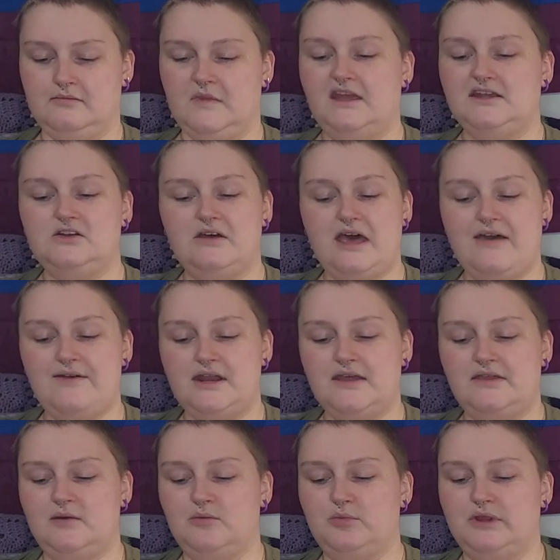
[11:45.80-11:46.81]
I don't have
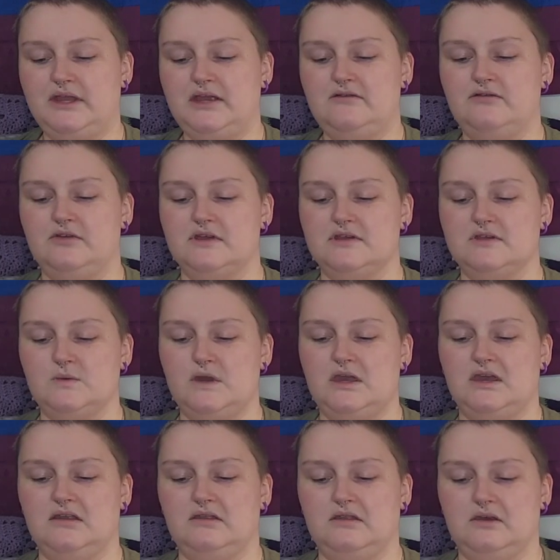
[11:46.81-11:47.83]
anything planned for this
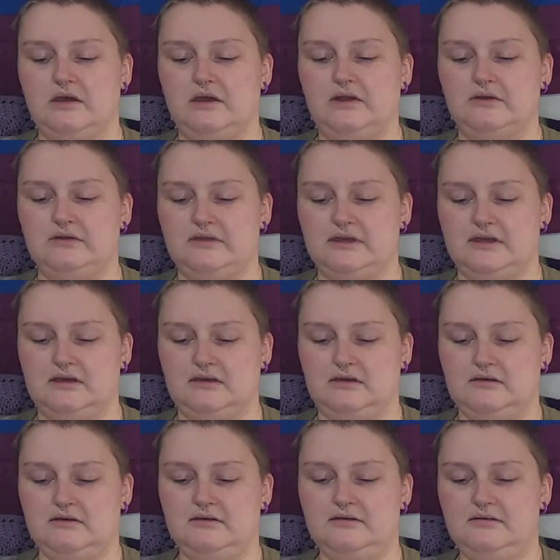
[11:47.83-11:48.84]
weekend though, I don't think.